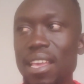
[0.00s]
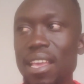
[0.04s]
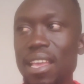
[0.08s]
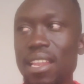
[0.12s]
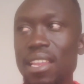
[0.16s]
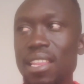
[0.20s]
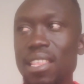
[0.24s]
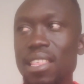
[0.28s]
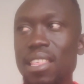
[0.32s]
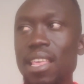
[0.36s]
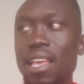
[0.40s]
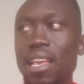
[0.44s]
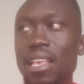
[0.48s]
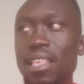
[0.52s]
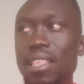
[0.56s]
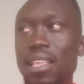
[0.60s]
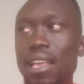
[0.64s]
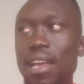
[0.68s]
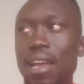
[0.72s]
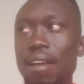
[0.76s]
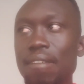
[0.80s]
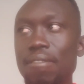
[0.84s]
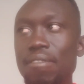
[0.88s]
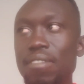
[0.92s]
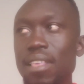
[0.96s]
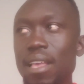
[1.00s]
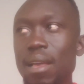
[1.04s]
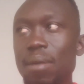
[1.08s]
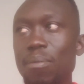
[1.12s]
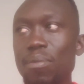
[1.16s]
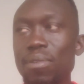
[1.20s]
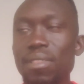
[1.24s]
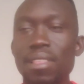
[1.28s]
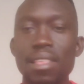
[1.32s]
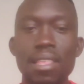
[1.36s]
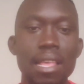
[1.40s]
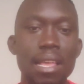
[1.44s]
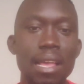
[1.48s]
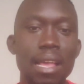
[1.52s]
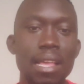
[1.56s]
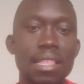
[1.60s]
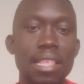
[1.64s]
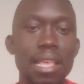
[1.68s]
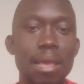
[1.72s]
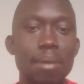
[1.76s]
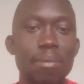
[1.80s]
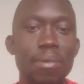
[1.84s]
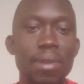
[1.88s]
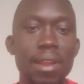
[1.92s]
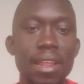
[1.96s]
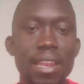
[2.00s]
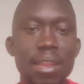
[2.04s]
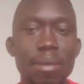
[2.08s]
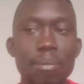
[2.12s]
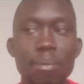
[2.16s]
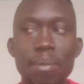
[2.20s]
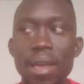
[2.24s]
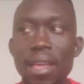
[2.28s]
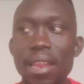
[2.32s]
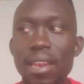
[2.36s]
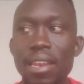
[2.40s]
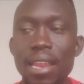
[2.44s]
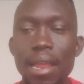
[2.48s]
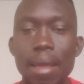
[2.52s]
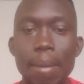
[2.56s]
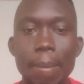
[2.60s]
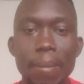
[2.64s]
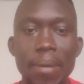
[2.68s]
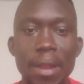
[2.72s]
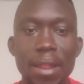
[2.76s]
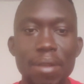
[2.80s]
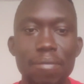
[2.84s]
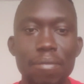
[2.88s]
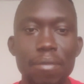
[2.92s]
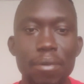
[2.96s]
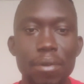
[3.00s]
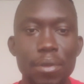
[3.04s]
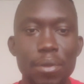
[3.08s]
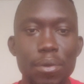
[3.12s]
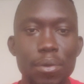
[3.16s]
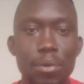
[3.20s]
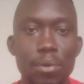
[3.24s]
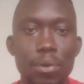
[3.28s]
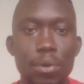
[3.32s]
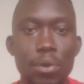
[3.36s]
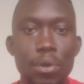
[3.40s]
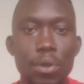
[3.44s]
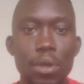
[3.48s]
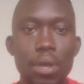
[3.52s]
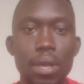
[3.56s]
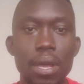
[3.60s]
It just have some ready-made template for you